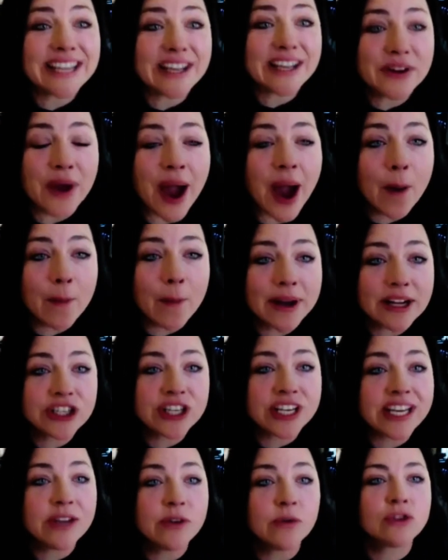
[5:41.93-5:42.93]
tell you how
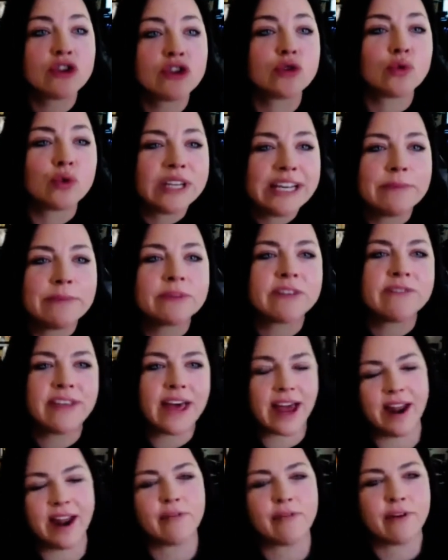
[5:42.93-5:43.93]
much he dreams of
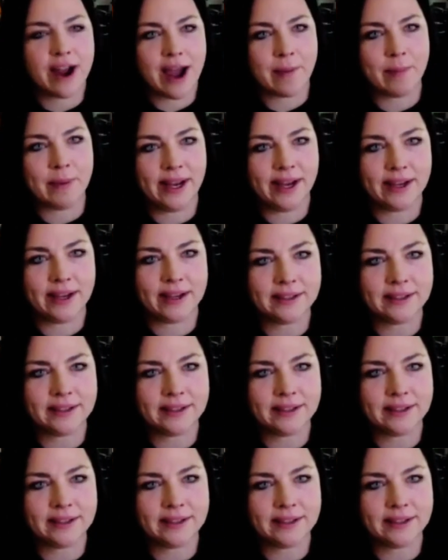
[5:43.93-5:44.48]
that ever happening.